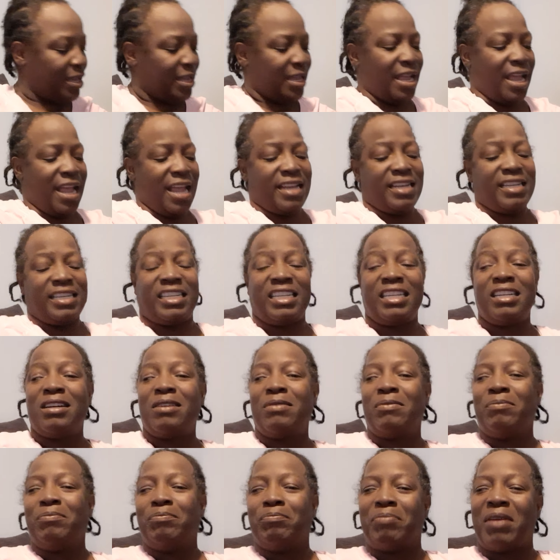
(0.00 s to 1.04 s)
And
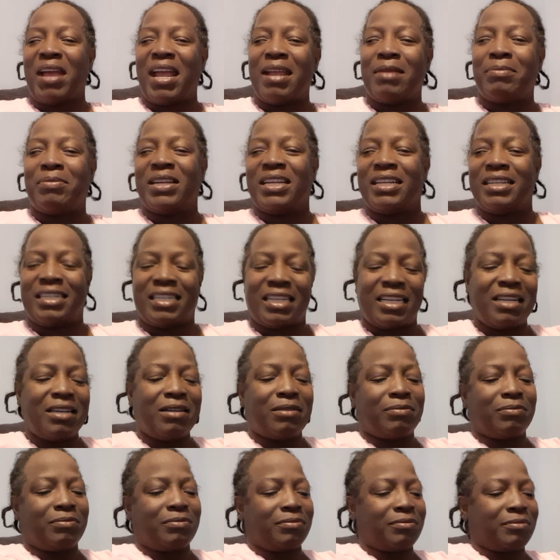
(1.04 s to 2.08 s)
dip, baby,
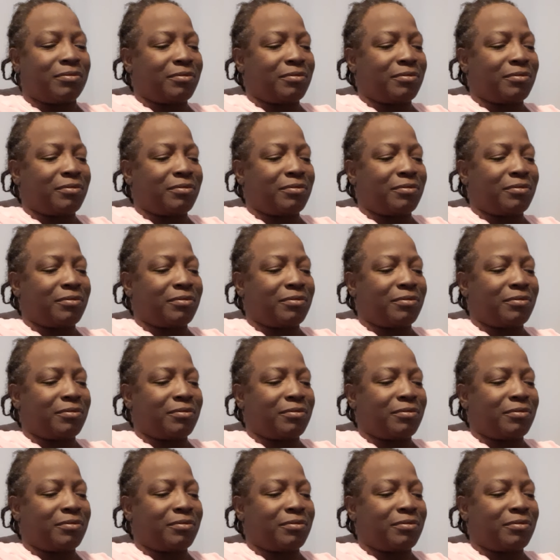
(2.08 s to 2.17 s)
dip.